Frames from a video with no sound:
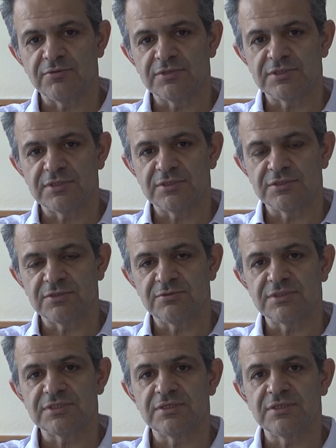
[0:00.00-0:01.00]
research in
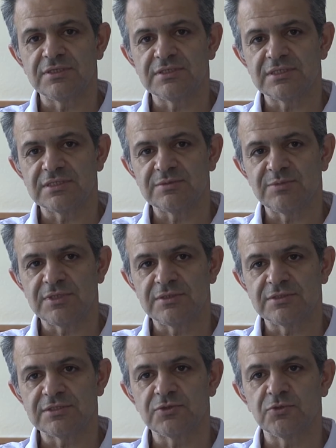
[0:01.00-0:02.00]
recent years has
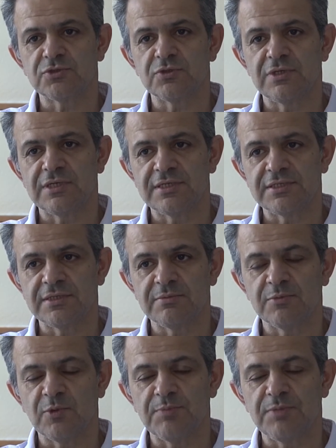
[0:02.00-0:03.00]
been social
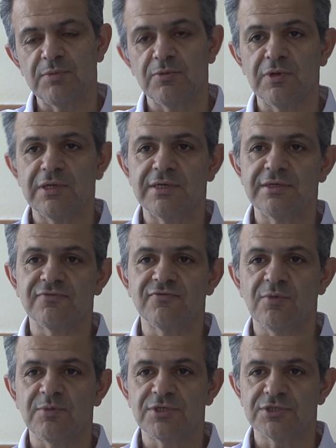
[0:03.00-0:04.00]
learning, where people learn
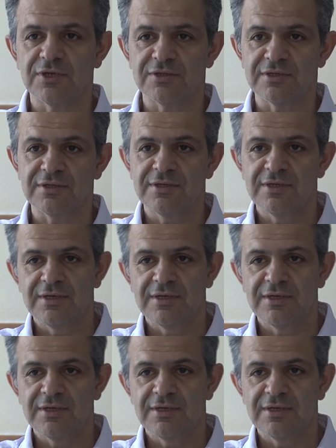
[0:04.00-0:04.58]
from each other